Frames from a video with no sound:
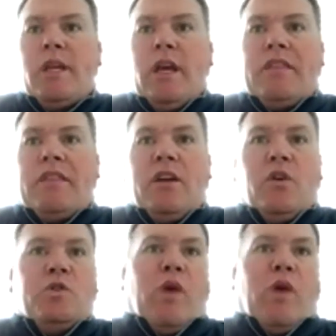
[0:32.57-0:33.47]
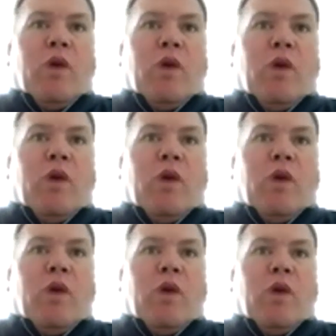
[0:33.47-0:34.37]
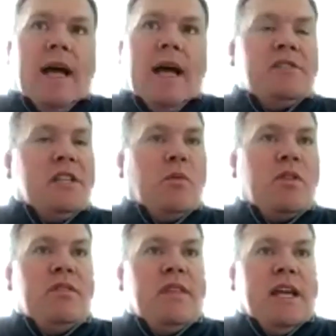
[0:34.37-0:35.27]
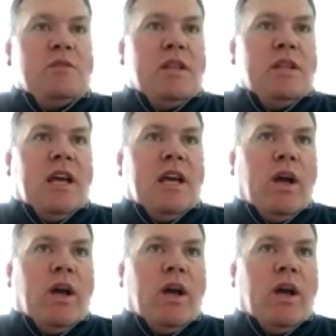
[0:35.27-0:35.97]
I think Coach Brown's mindset has been that way.